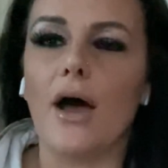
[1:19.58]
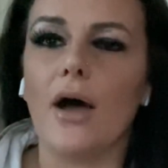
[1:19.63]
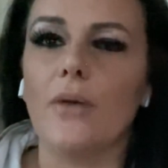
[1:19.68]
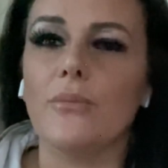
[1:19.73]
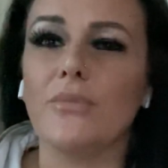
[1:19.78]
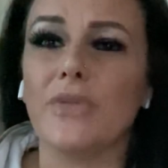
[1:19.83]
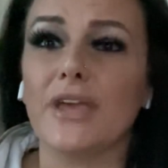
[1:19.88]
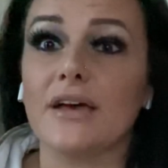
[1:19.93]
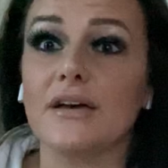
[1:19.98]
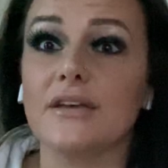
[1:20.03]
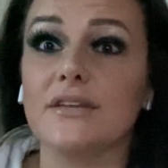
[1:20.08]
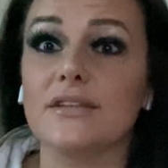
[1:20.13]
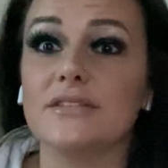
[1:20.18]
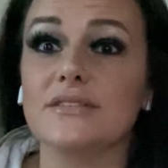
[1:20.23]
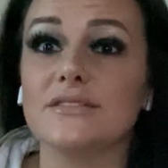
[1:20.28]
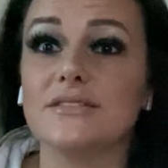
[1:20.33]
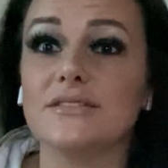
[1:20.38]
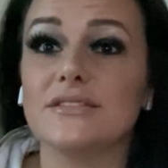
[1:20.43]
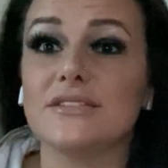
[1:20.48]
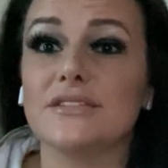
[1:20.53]

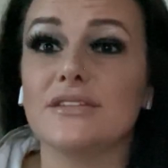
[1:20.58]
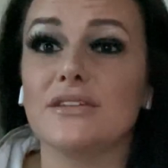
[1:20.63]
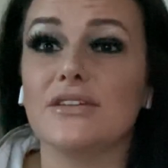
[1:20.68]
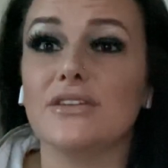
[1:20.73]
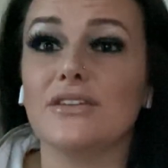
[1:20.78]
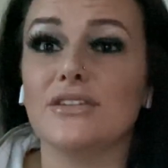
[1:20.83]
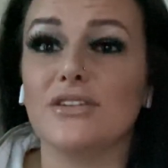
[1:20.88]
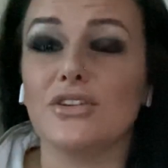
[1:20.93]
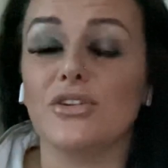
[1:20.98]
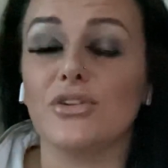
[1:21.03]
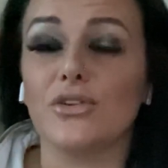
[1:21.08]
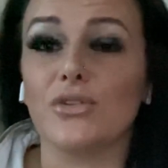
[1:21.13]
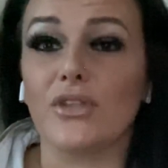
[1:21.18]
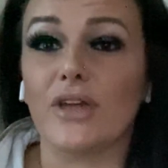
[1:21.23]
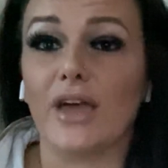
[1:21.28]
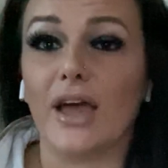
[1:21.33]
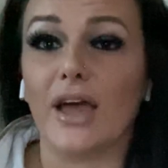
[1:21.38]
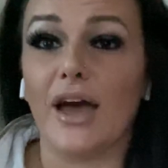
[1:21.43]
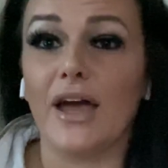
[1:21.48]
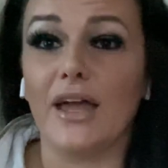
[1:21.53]
because, the
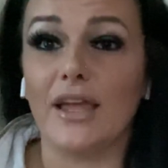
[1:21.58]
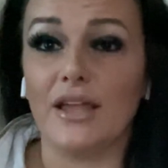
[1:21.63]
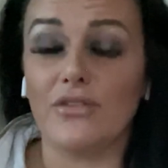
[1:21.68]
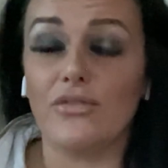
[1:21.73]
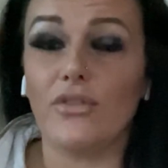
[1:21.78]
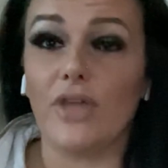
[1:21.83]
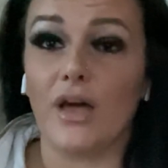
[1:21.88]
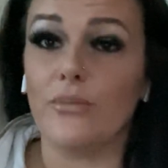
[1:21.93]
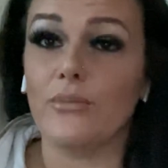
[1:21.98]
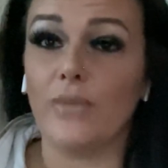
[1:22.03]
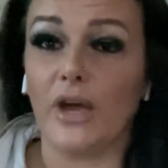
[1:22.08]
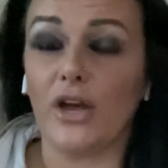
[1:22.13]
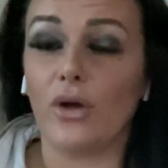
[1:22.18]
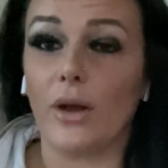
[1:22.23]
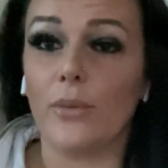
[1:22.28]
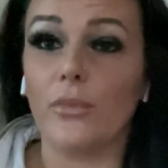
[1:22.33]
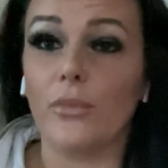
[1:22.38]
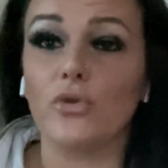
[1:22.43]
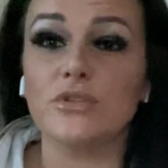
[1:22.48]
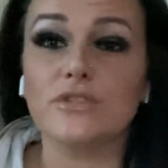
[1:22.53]
guy that my
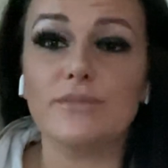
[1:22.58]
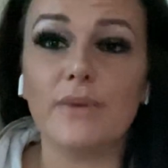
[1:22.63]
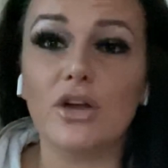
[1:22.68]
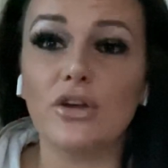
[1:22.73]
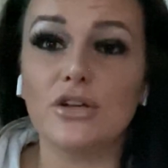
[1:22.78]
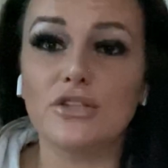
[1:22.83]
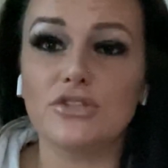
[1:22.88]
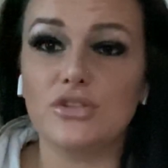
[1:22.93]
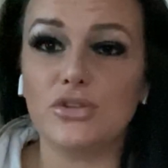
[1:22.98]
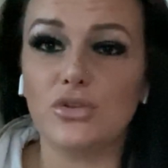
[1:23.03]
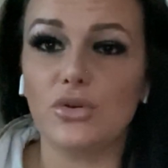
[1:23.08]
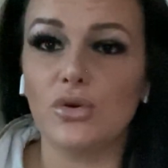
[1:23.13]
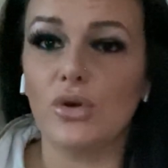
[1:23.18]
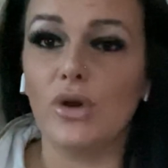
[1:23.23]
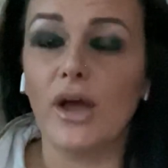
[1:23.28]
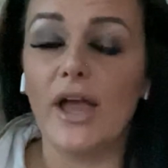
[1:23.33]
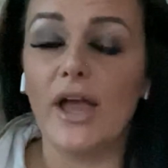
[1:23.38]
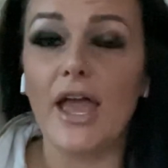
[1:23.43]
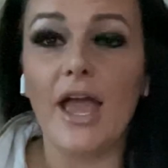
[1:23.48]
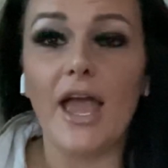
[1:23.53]
grandma was married to
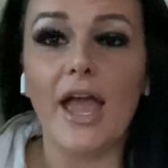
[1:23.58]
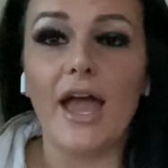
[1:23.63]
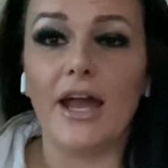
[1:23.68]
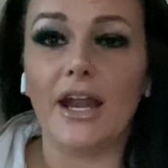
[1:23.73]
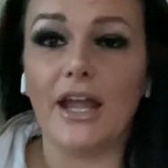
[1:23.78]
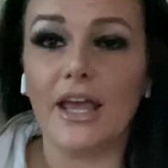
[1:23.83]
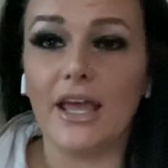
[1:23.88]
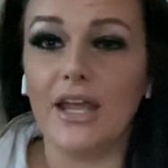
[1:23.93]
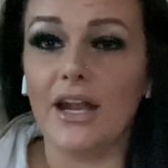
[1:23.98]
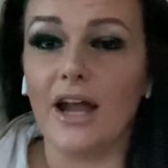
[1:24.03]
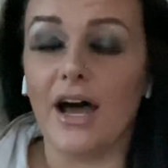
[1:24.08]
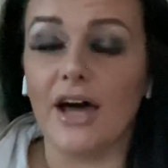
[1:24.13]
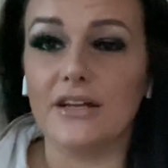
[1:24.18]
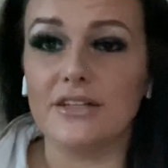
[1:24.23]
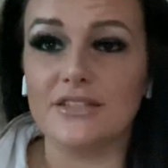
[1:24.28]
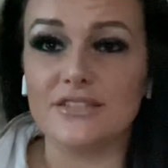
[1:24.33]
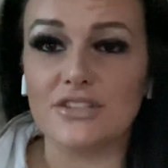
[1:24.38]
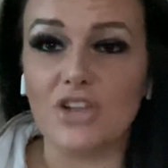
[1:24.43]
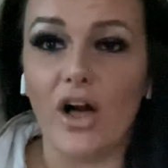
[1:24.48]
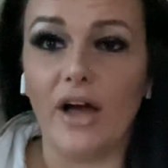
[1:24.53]
had a hit on
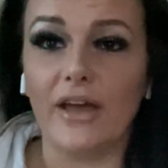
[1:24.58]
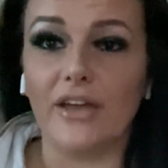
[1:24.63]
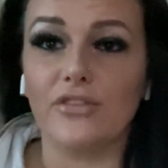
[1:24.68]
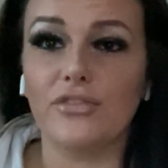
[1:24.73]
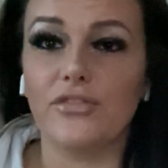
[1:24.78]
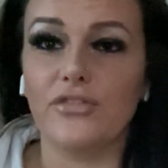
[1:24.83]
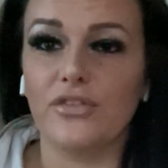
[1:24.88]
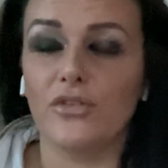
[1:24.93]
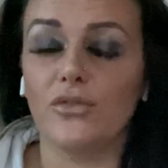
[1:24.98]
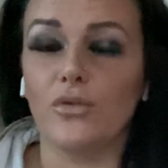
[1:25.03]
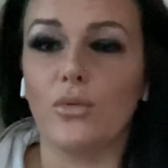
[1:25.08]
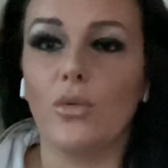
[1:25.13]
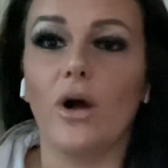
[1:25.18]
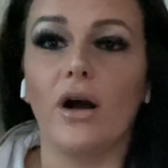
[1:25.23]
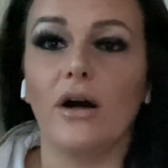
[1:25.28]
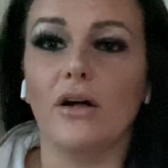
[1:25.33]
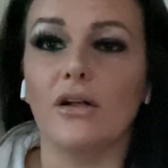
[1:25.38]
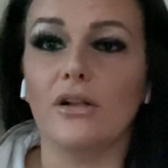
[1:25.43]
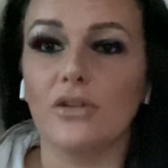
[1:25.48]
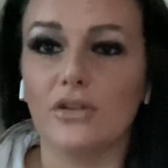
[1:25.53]
his life
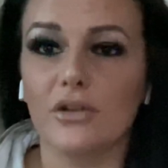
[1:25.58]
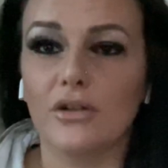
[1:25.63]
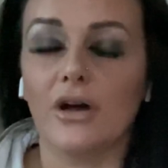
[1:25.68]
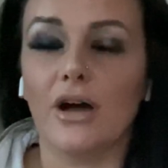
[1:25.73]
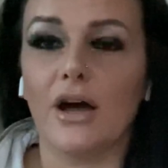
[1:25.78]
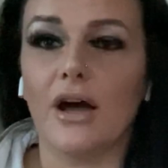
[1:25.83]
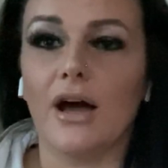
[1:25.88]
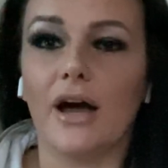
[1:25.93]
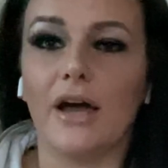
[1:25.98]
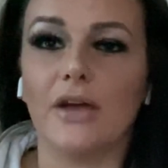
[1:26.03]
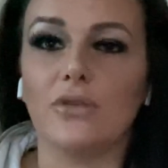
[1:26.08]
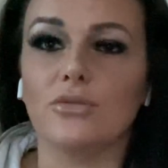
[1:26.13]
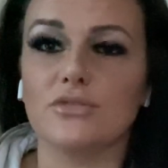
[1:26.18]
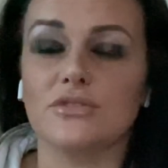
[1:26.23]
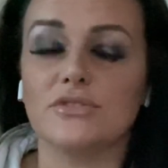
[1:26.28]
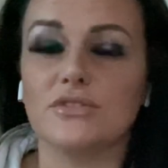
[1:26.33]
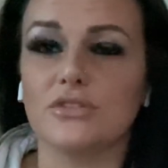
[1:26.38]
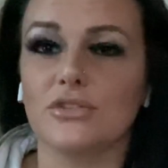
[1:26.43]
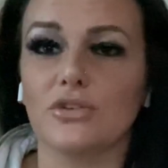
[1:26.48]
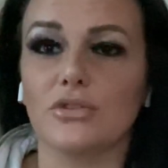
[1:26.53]
while I
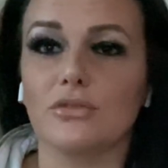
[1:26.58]
was,